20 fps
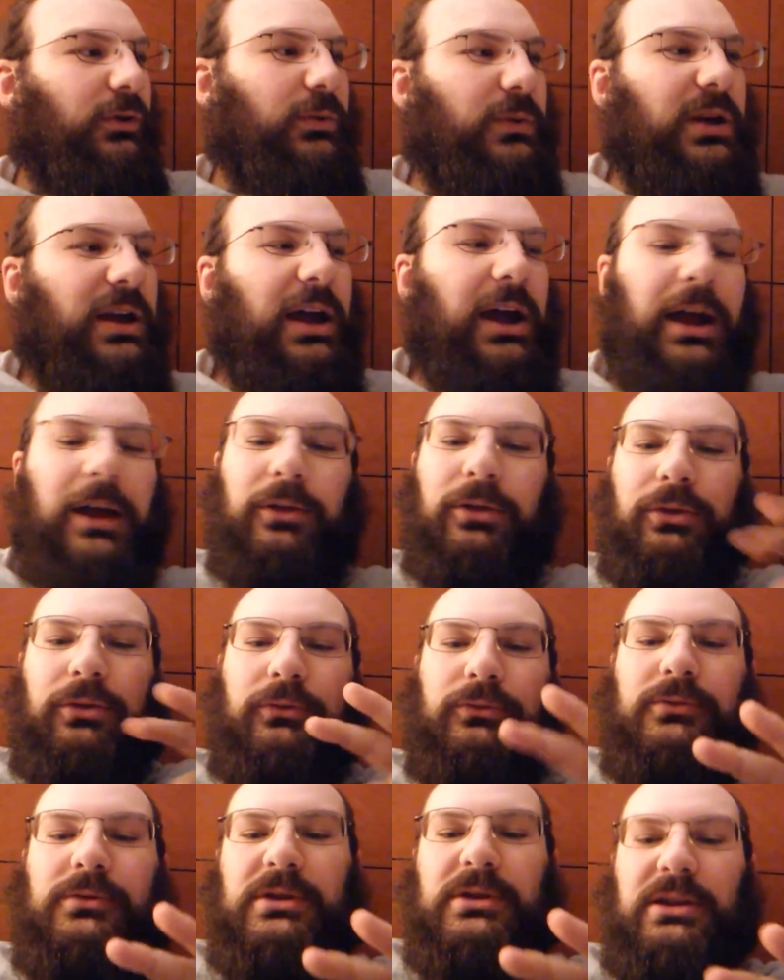We had
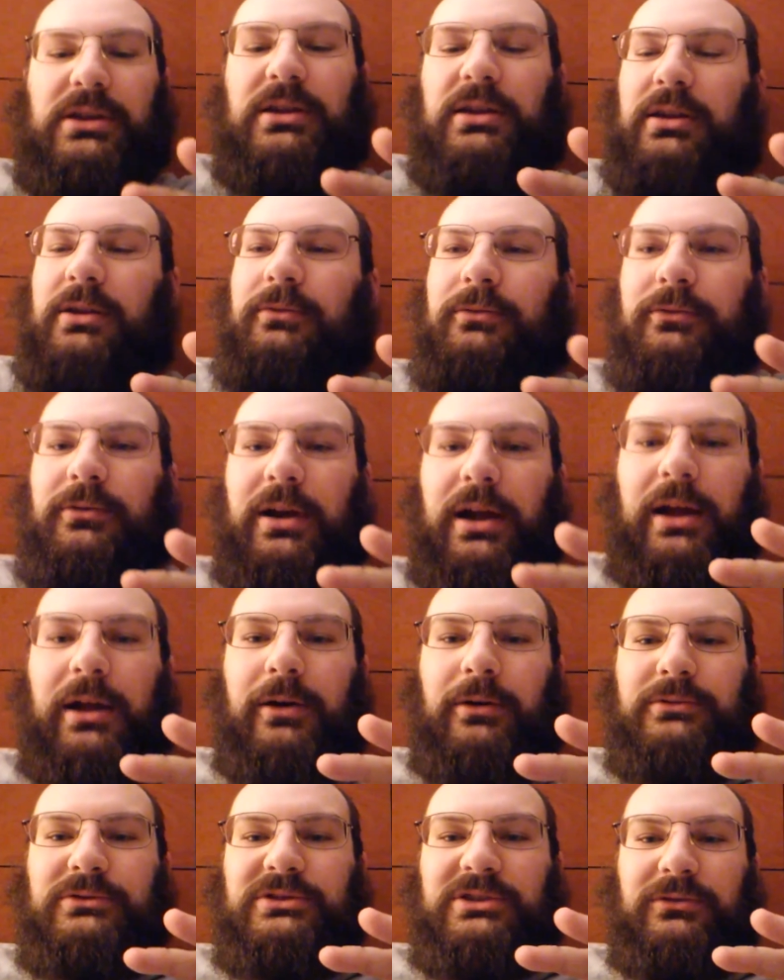three
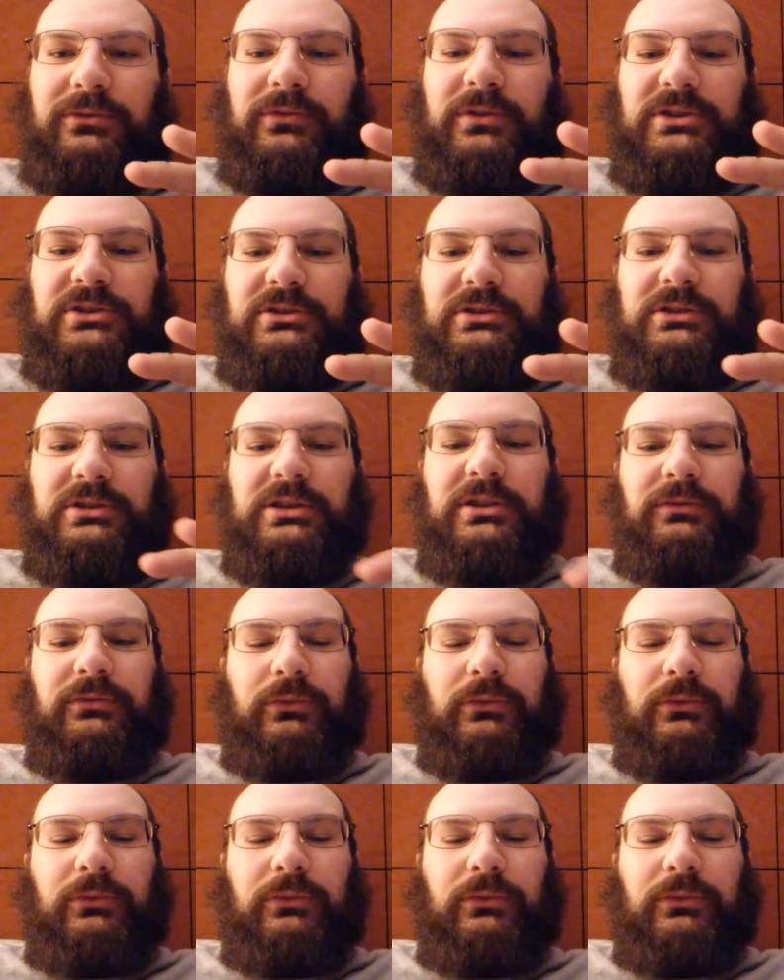rounds officially